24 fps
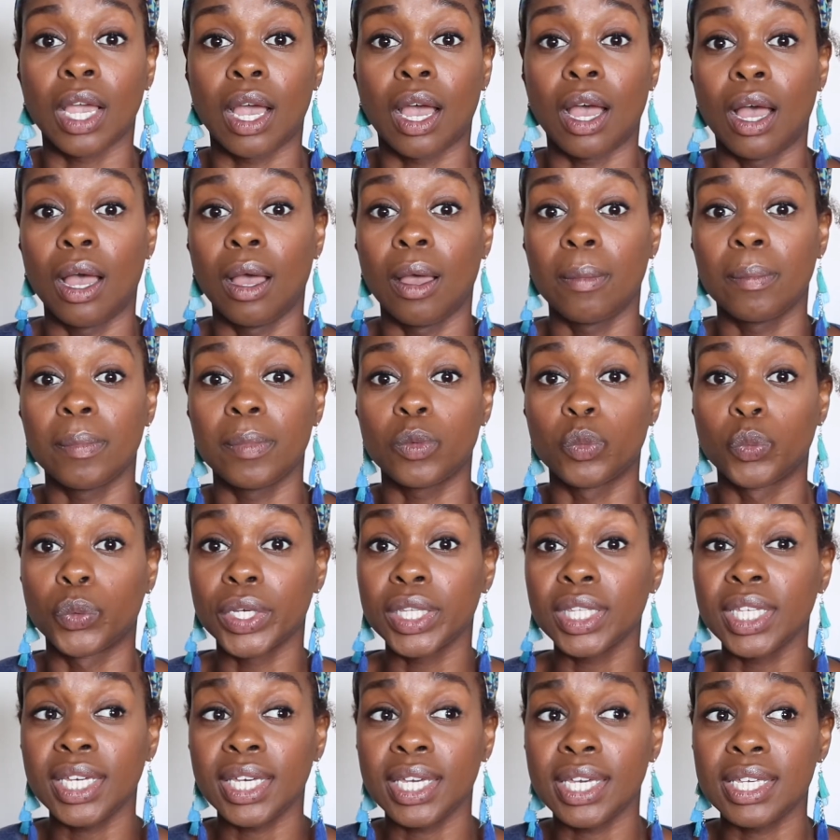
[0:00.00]

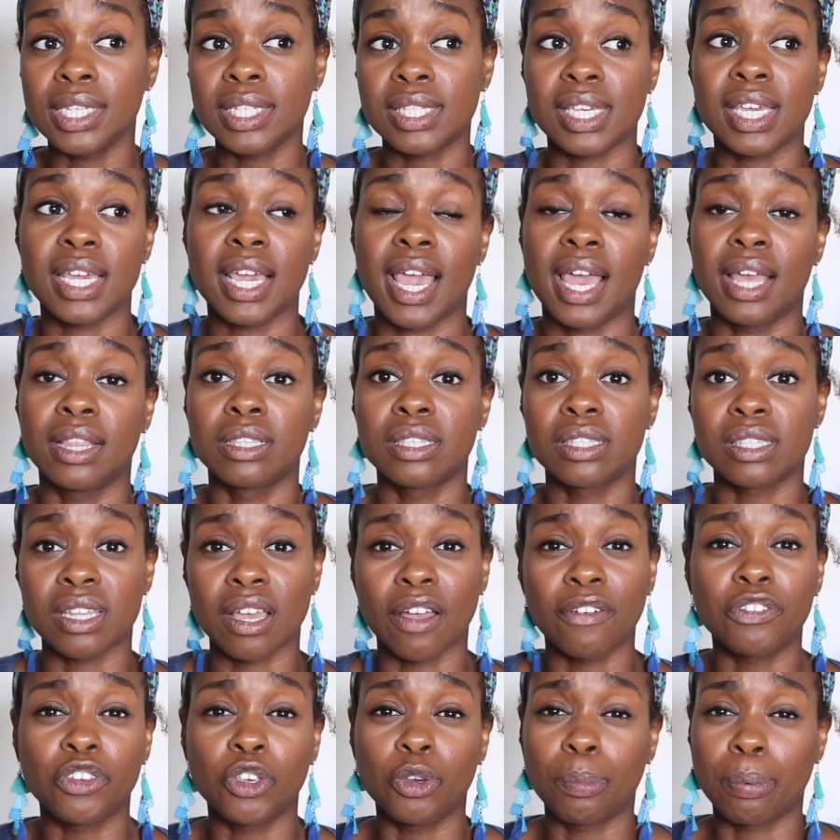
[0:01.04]
Really easy, and
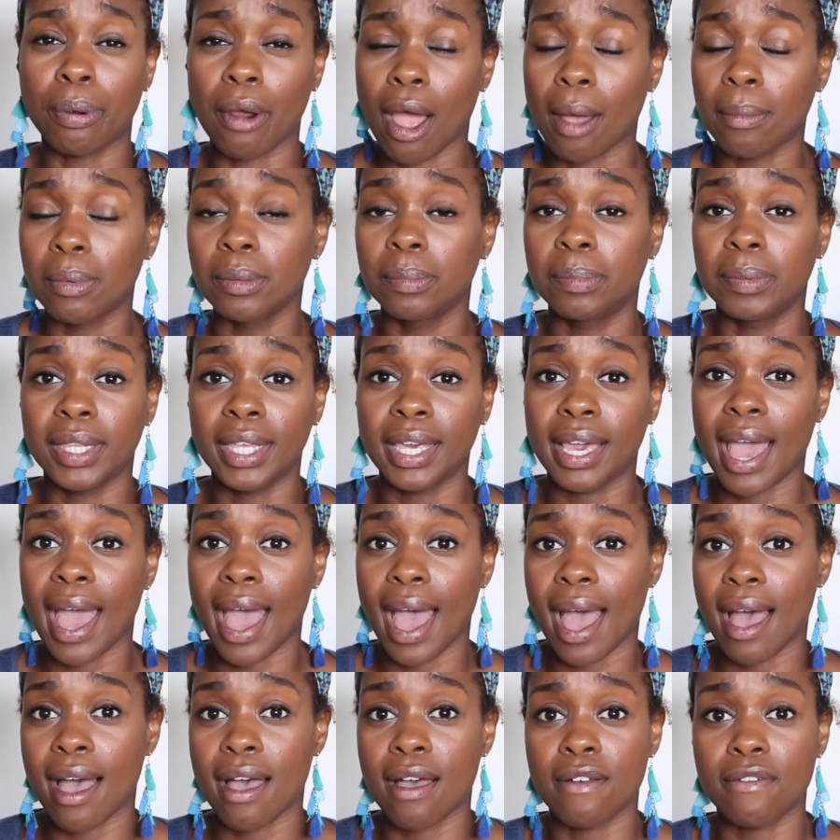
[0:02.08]
stuff you probably
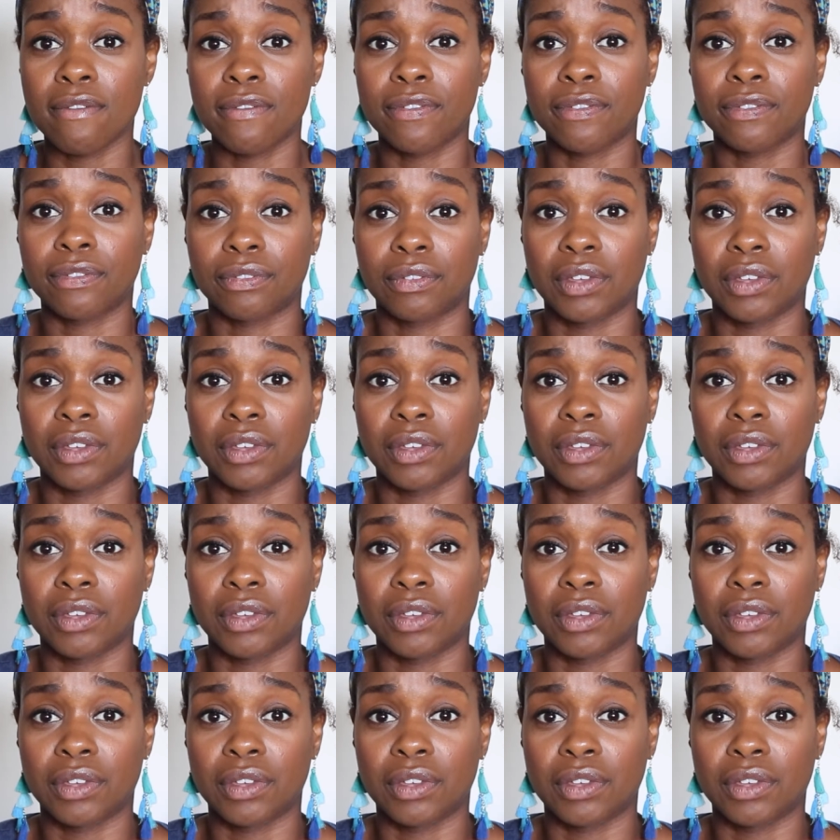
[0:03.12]
have